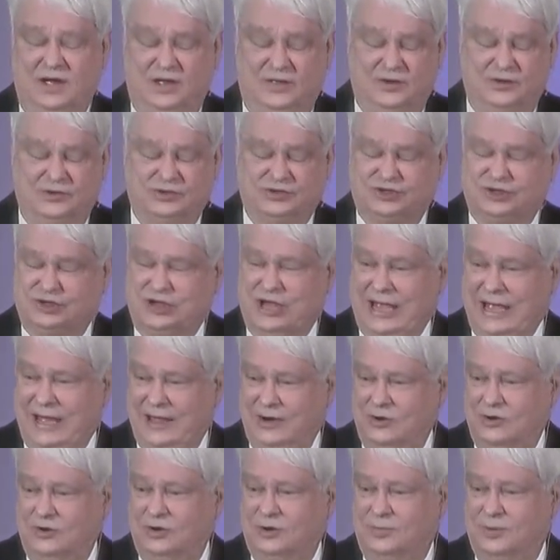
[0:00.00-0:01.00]
They're
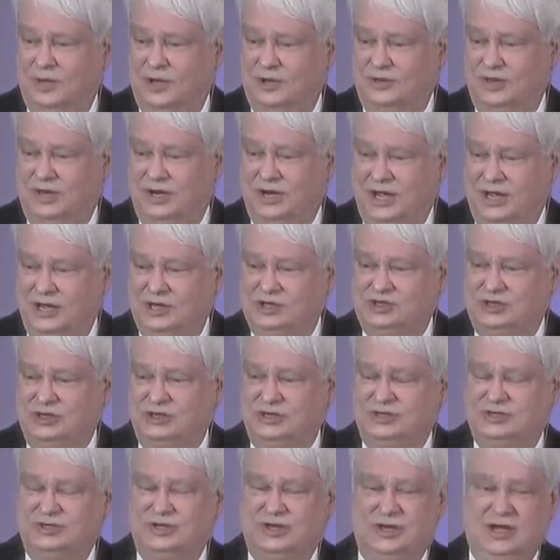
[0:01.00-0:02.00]
scattered among the
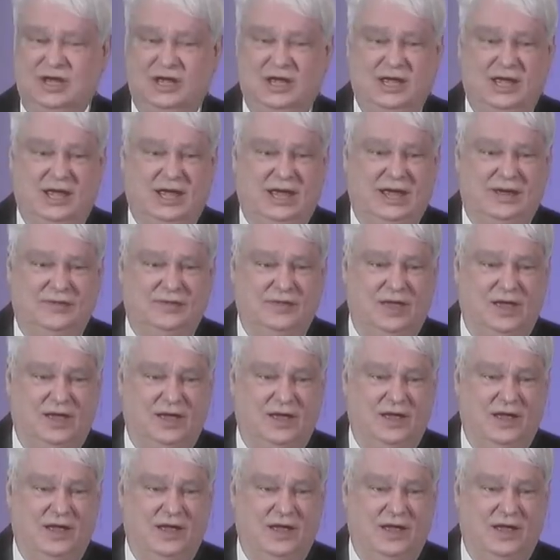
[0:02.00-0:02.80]
nations and